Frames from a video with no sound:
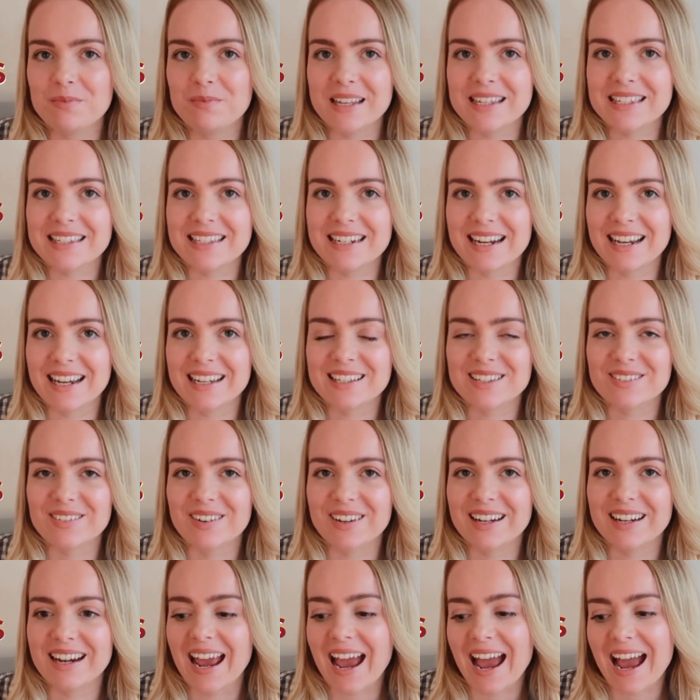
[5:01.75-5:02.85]
the next one,
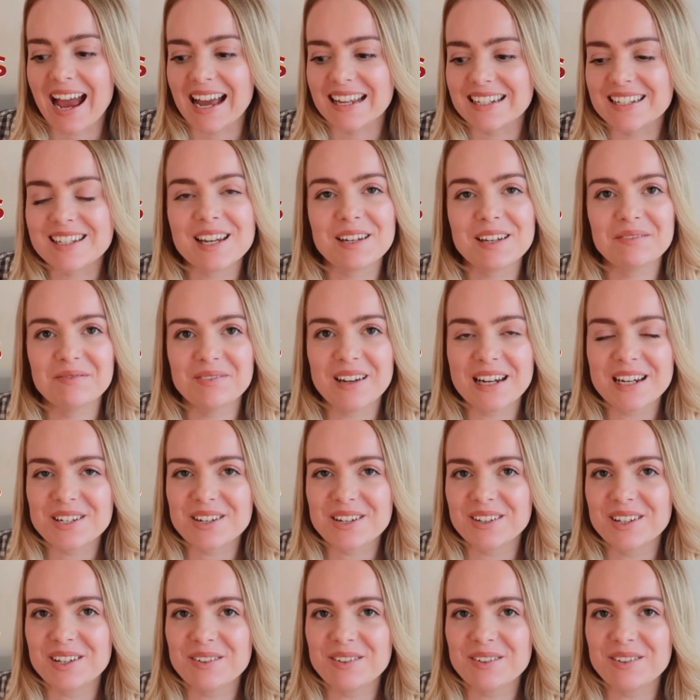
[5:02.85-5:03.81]
and make sure you